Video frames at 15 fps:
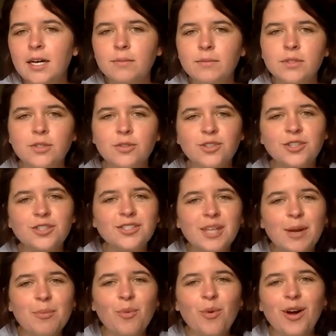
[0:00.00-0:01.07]
So your
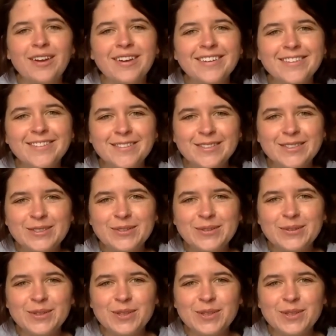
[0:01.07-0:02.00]
step one to